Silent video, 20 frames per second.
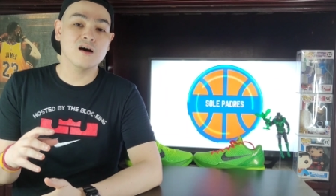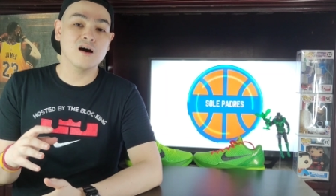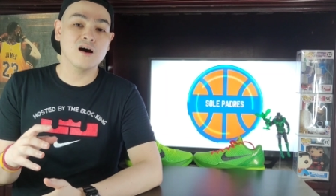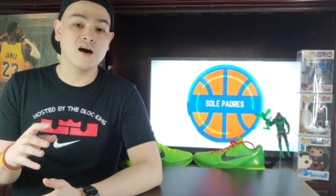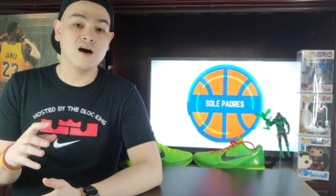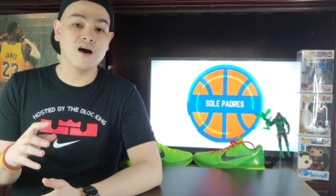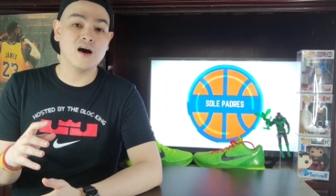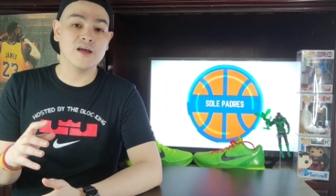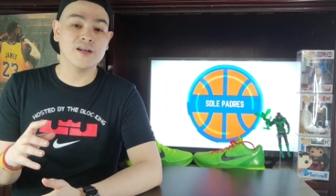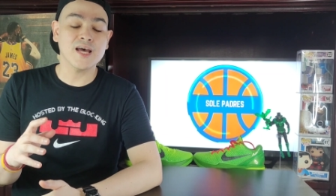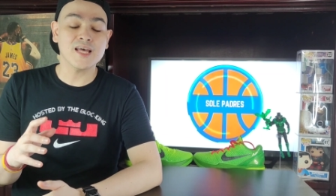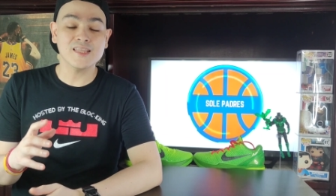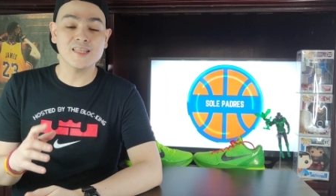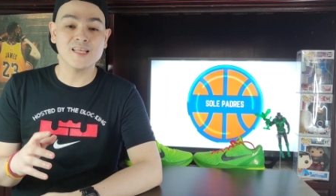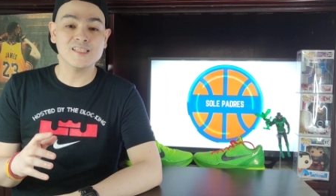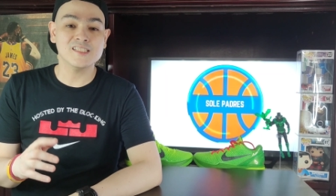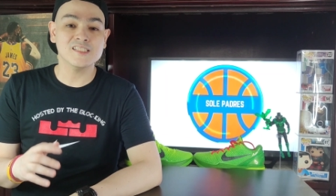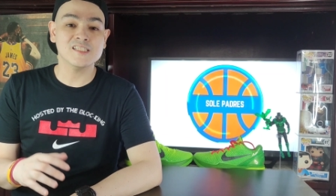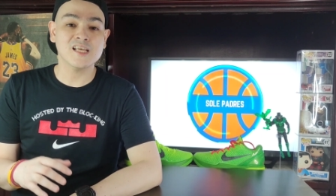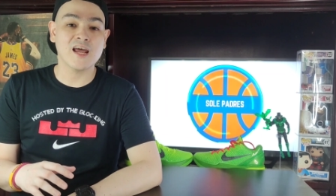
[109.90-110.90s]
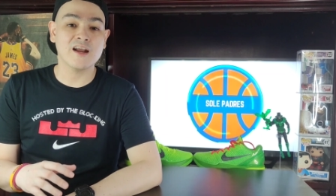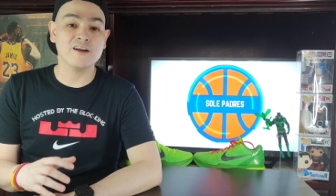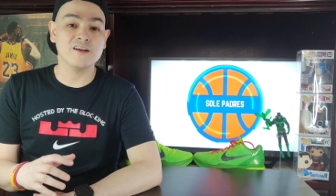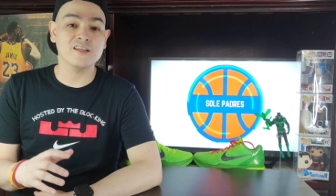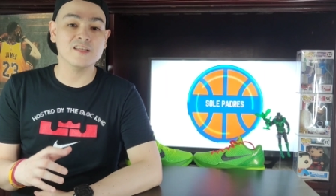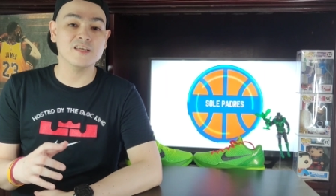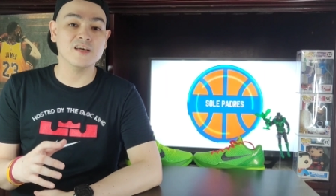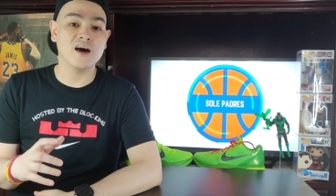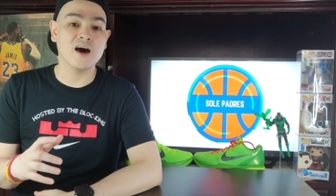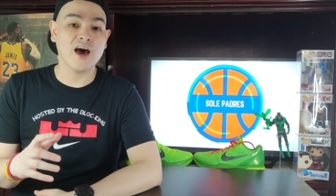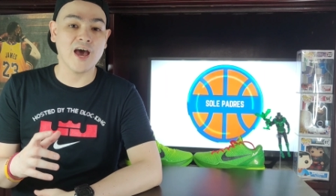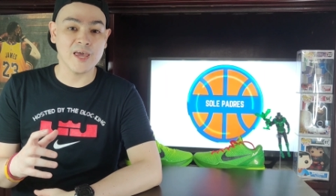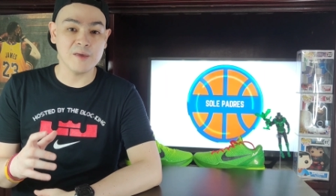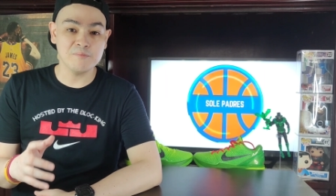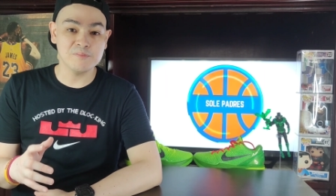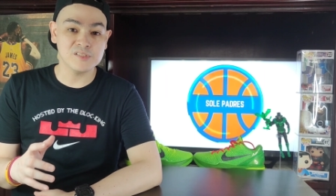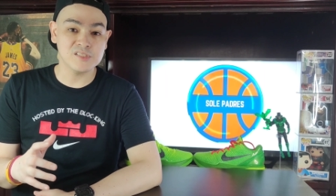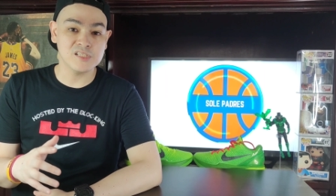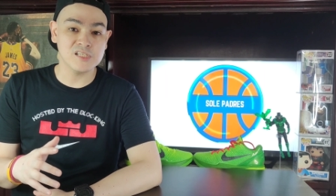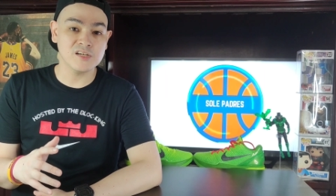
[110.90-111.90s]
Uh, not necessarily a
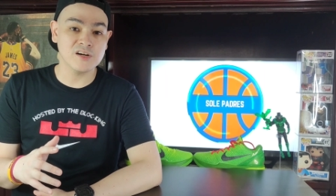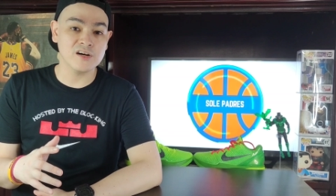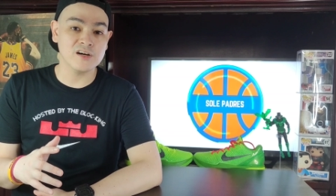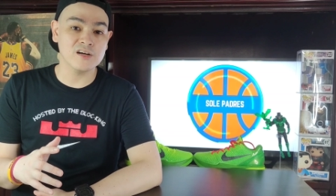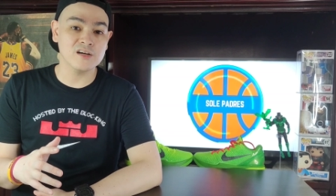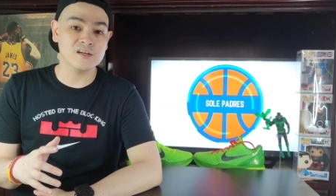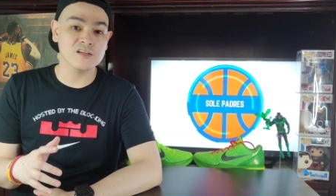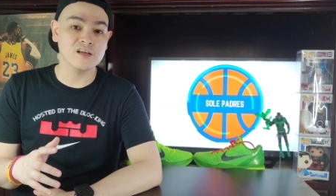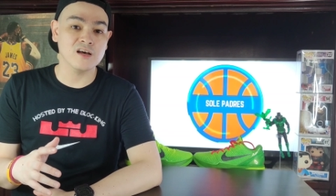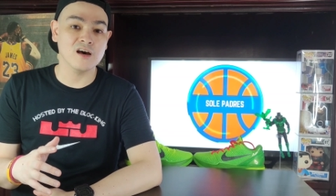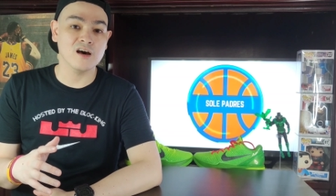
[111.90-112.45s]
hype sneaker.